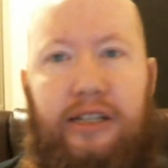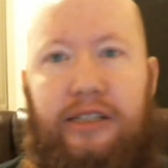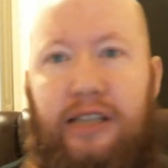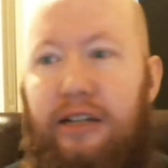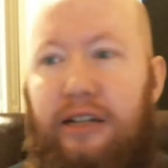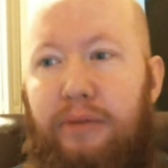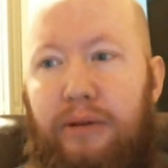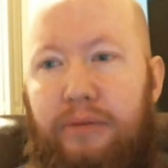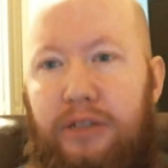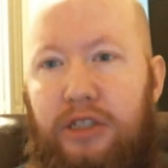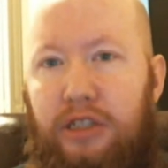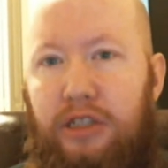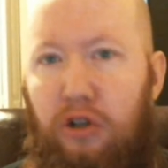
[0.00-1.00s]
Because I could probably
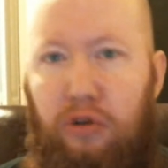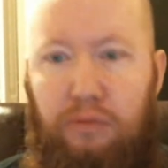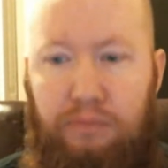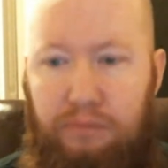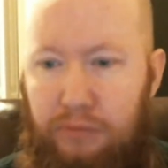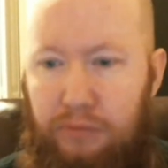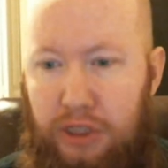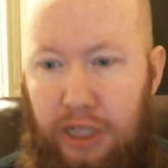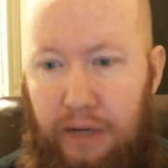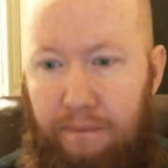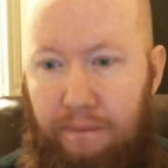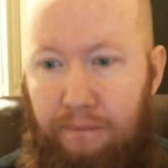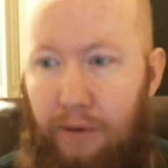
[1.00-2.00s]
just, you know,
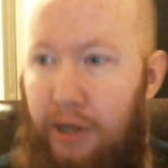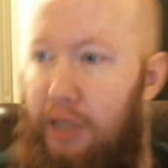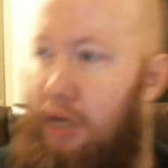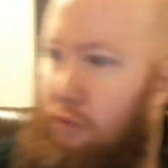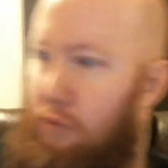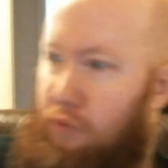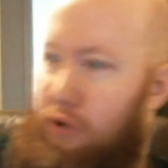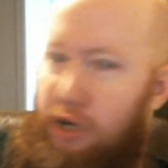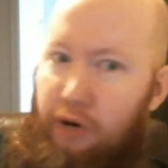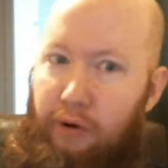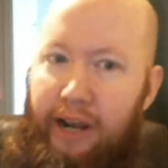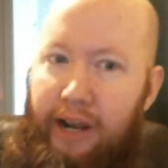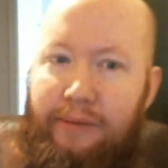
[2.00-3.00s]
said fuck it and run
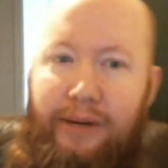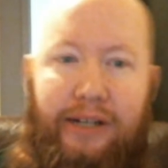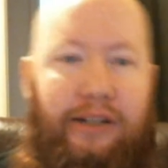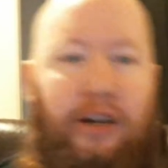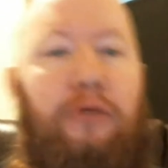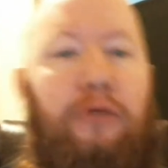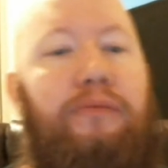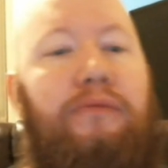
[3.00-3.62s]
away, but no,